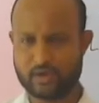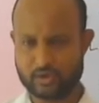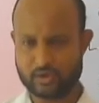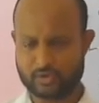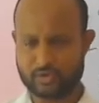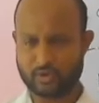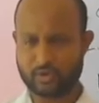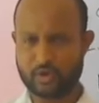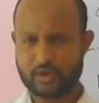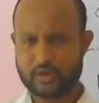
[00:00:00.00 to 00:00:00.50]

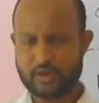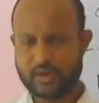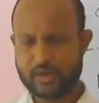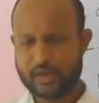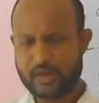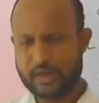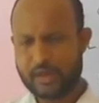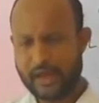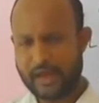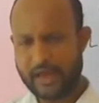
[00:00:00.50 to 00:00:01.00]
So
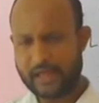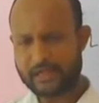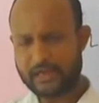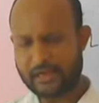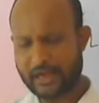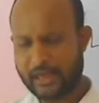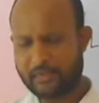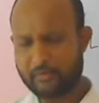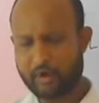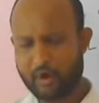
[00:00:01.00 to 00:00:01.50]
at the
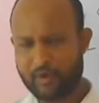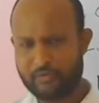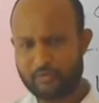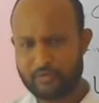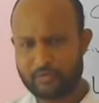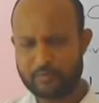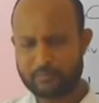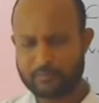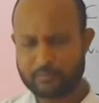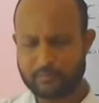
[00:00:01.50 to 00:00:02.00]
time of
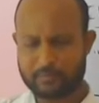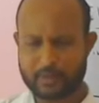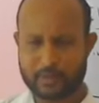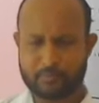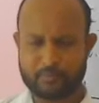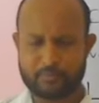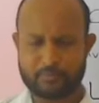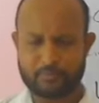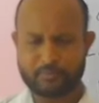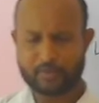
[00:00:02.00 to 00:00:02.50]

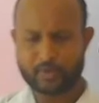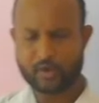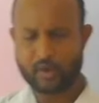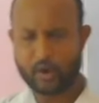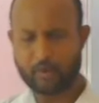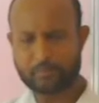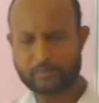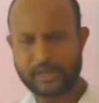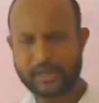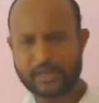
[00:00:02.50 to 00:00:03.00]

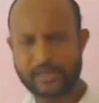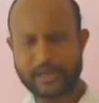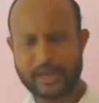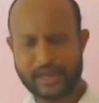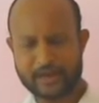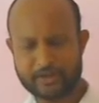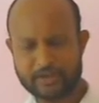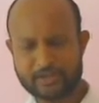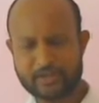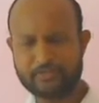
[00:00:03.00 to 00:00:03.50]
obtaining
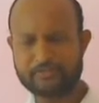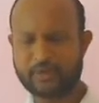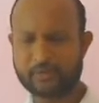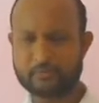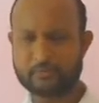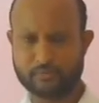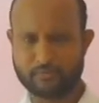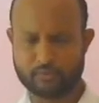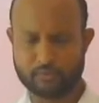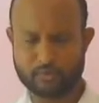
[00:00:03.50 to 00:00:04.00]
energy from
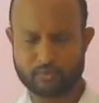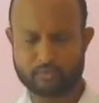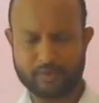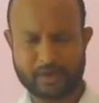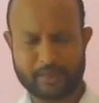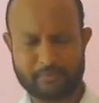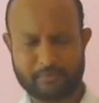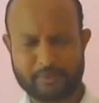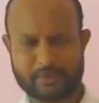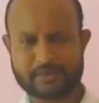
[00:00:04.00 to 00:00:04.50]
the food, what
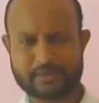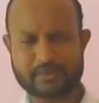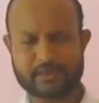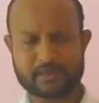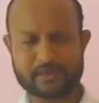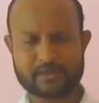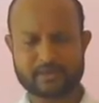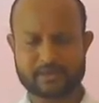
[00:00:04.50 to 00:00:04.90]
happens?